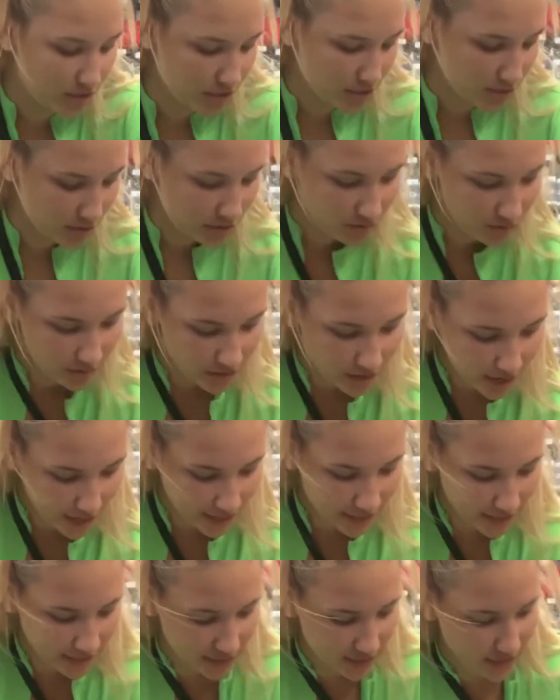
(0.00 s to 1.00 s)
So I
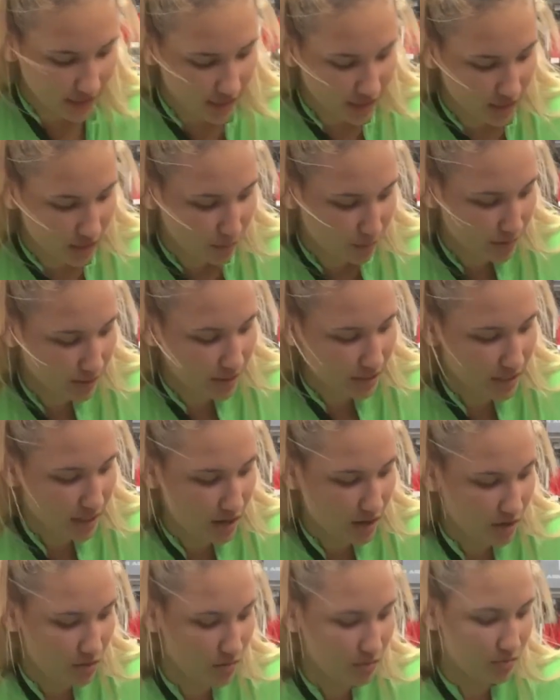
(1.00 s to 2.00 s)
got these picked
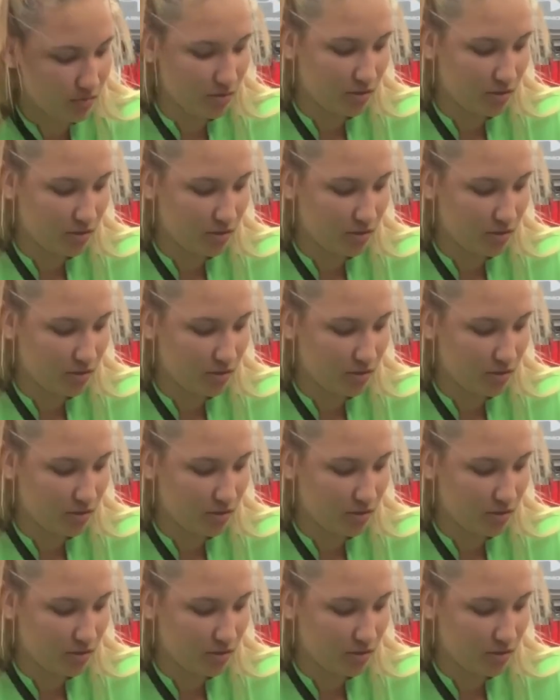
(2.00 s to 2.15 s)
out.